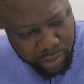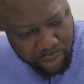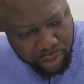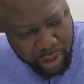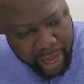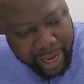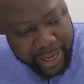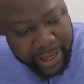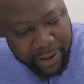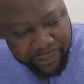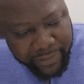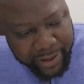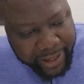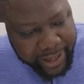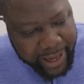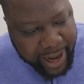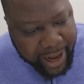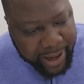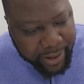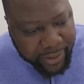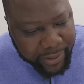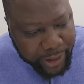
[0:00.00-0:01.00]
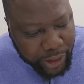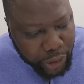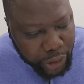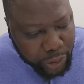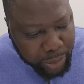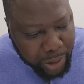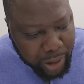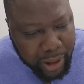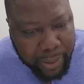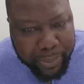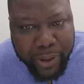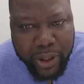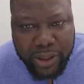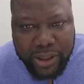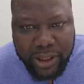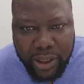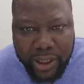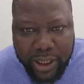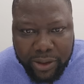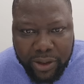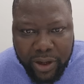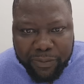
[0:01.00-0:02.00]
I came very angry this morning because a
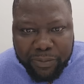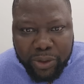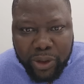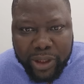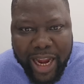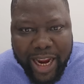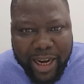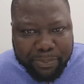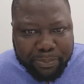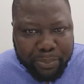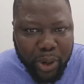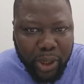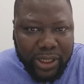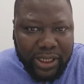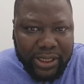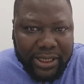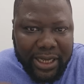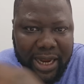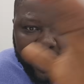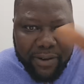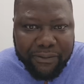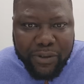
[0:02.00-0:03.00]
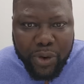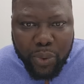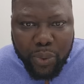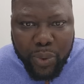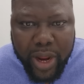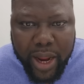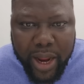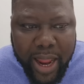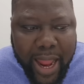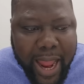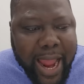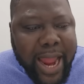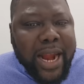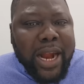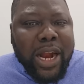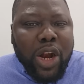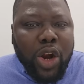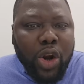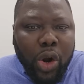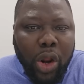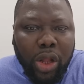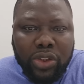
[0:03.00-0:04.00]
lot of dead bodies everywhere. A
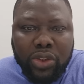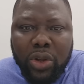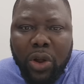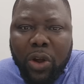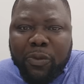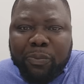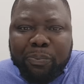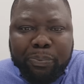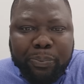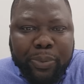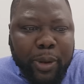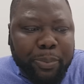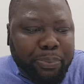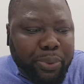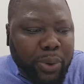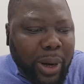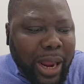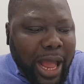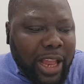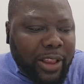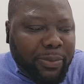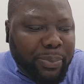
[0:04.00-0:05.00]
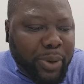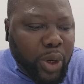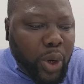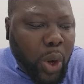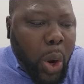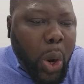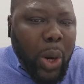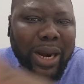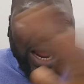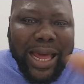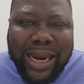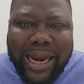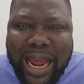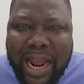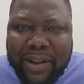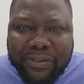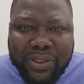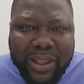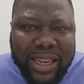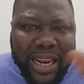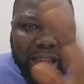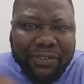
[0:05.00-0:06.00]
lot of people have been
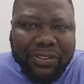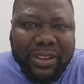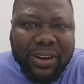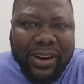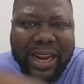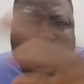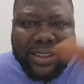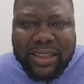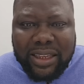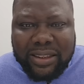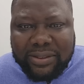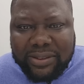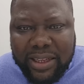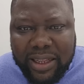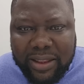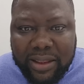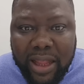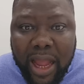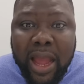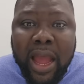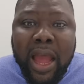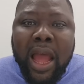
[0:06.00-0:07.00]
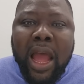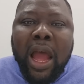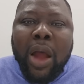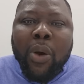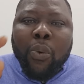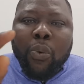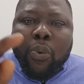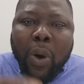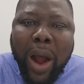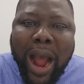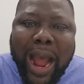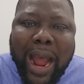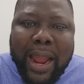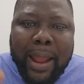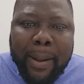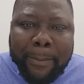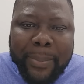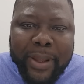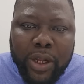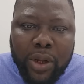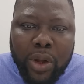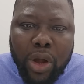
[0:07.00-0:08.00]
unalived, left, right, and center. Why?
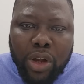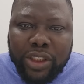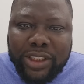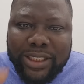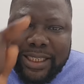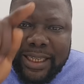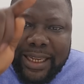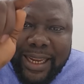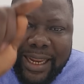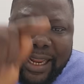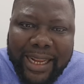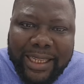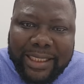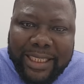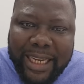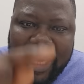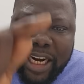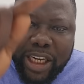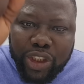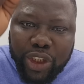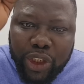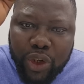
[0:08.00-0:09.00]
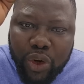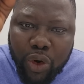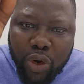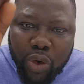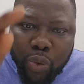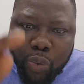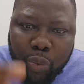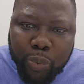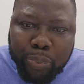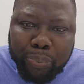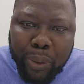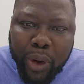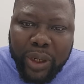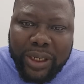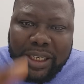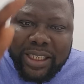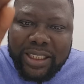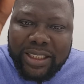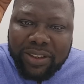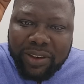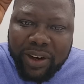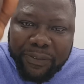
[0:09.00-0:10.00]
Because the international
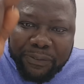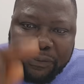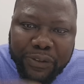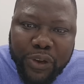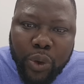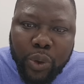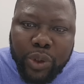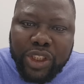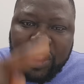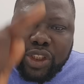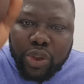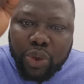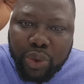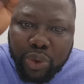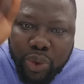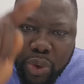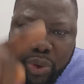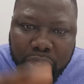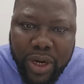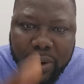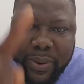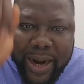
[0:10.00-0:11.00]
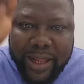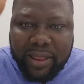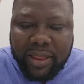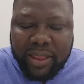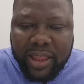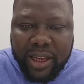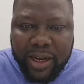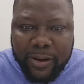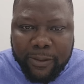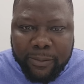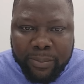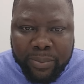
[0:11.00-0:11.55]
bodies refuses to do the right thing.